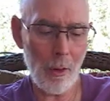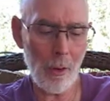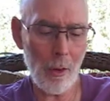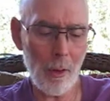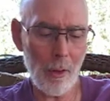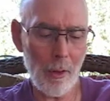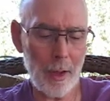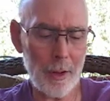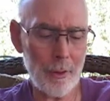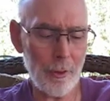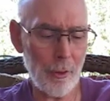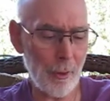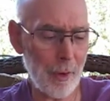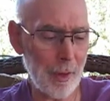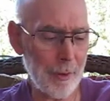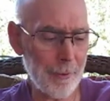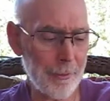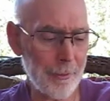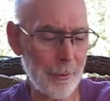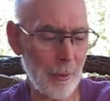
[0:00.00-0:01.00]
or in your
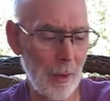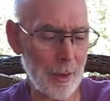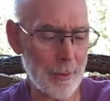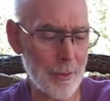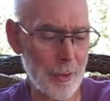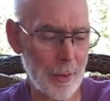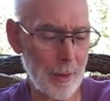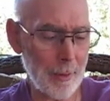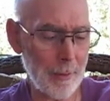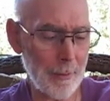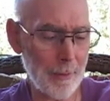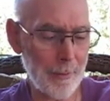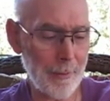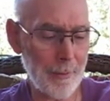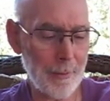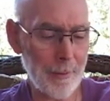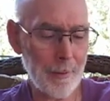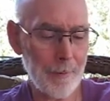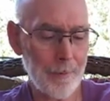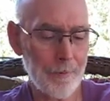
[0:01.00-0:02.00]

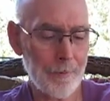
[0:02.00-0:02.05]
instructions.